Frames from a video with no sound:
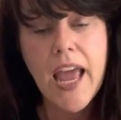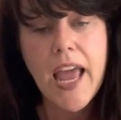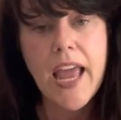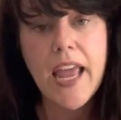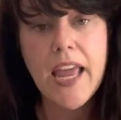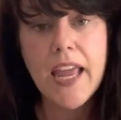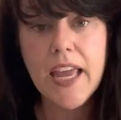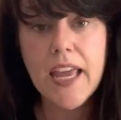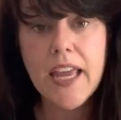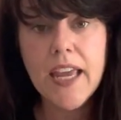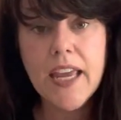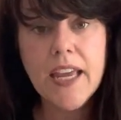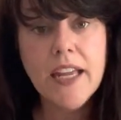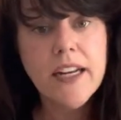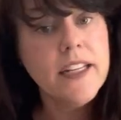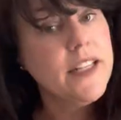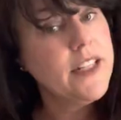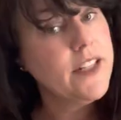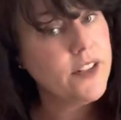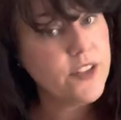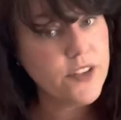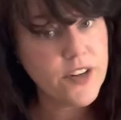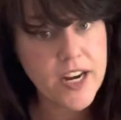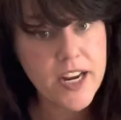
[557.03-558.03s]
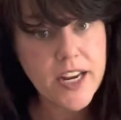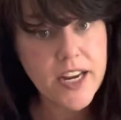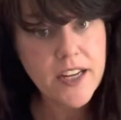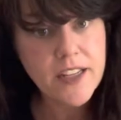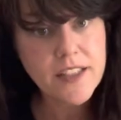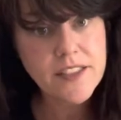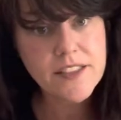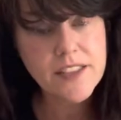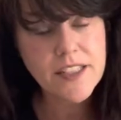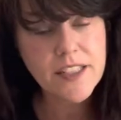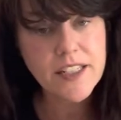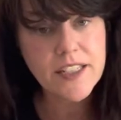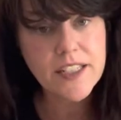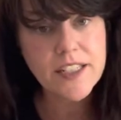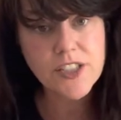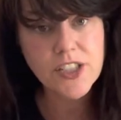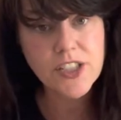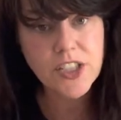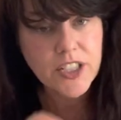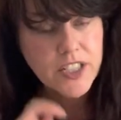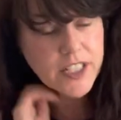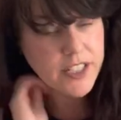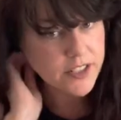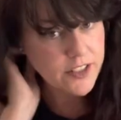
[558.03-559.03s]
and earaches and
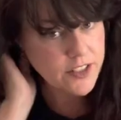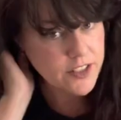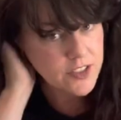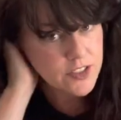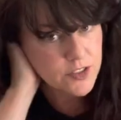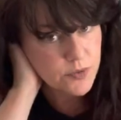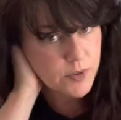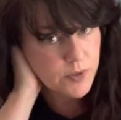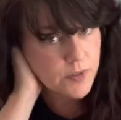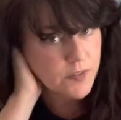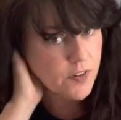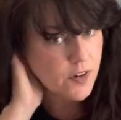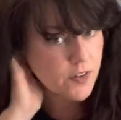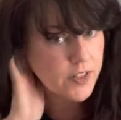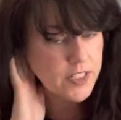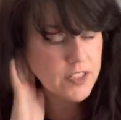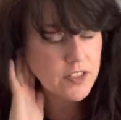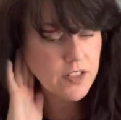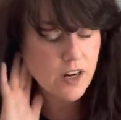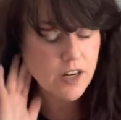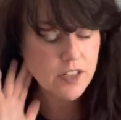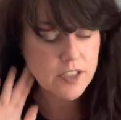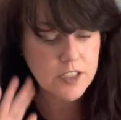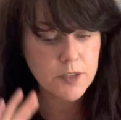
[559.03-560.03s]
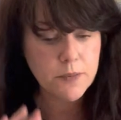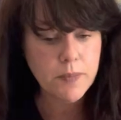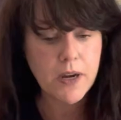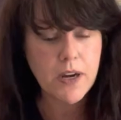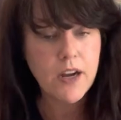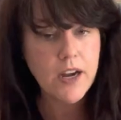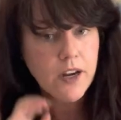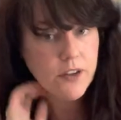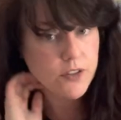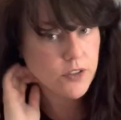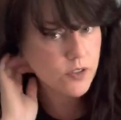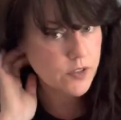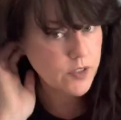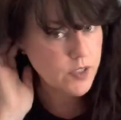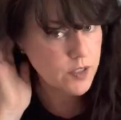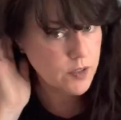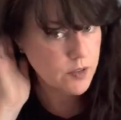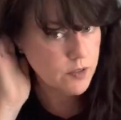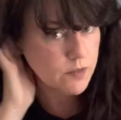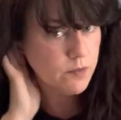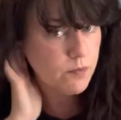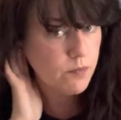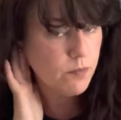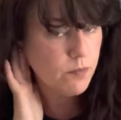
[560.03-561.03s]
itching ears. We've already talked about how you can